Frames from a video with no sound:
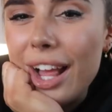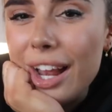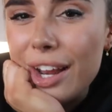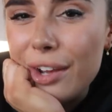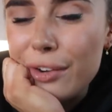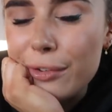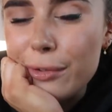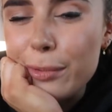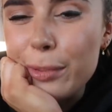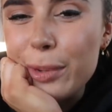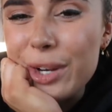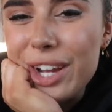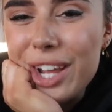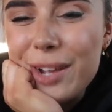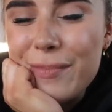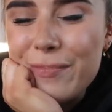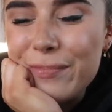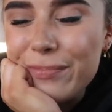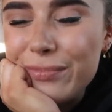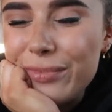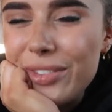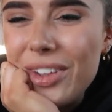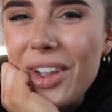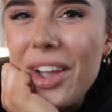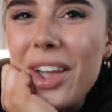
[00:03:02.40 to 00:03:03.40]
Hello everybody,
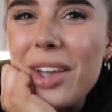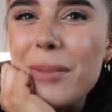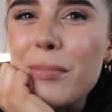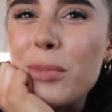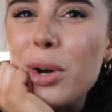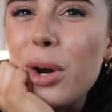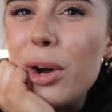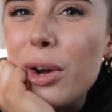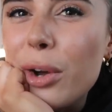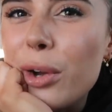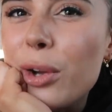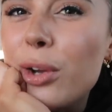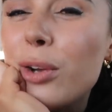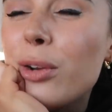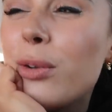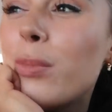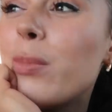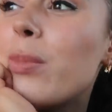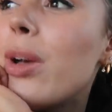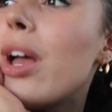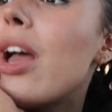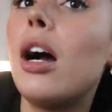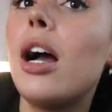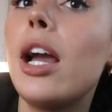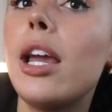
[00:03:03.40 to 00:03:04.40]
I am
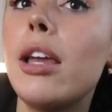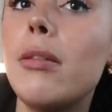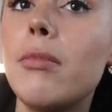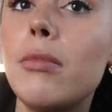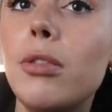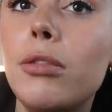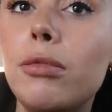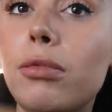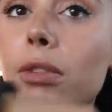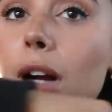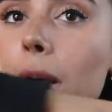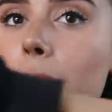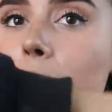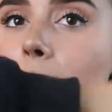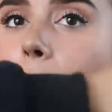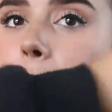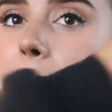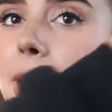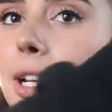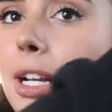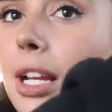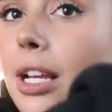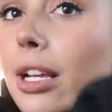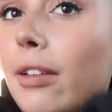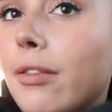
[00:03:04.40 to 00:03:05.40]
home. I am wrapped up
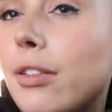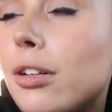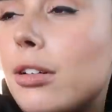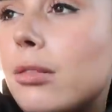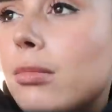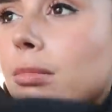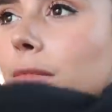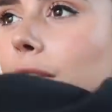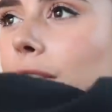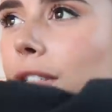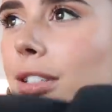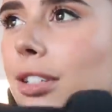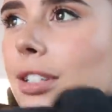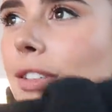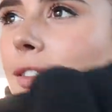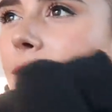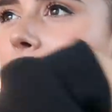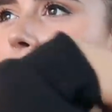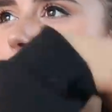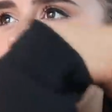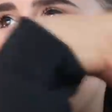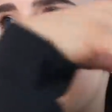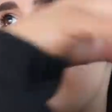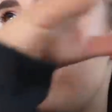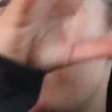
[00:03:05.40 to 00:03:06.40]
in cling film. I don't know if
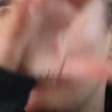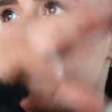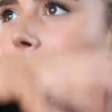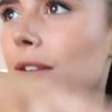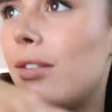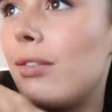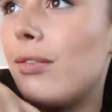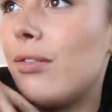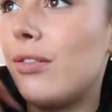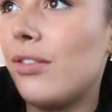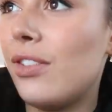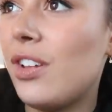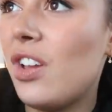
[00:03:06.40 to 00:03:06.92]
you can hear me